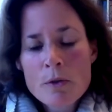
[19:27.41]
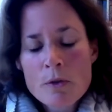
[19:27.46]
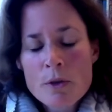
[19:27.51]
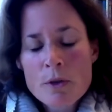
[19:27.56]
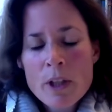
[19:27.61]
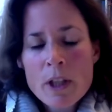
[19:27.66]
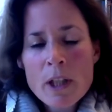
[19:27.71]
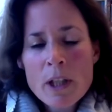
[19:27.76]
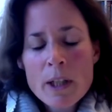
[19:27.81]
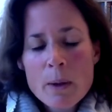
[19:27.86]

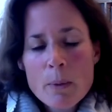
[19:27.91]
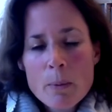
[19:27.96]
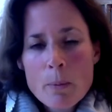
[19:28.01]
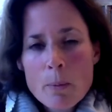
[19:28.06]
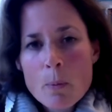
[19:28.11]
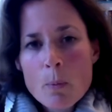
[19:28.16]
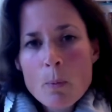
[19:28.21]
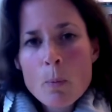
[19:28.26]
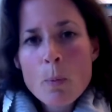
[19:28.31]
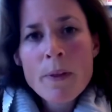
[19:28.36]
dealing
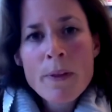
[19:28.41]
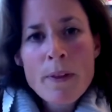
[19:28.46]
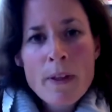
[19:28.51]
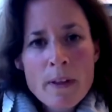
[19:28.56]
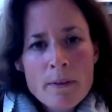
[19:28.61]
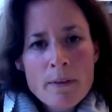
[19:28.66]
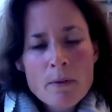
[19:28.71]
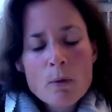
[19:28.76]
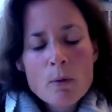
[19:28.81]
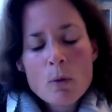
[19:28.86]
with
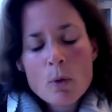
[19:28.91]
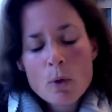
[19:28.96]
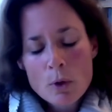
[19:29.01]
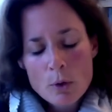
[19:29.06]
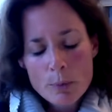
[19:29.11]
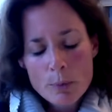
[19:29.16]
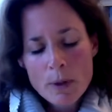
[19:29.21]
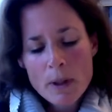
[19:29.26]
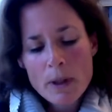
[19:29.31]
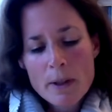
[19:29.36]
that not
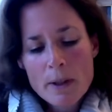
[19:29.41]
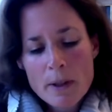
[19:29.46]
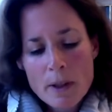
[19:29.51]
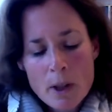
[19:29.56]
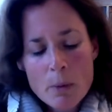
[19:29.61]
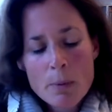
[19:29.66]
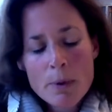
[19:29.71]
really now,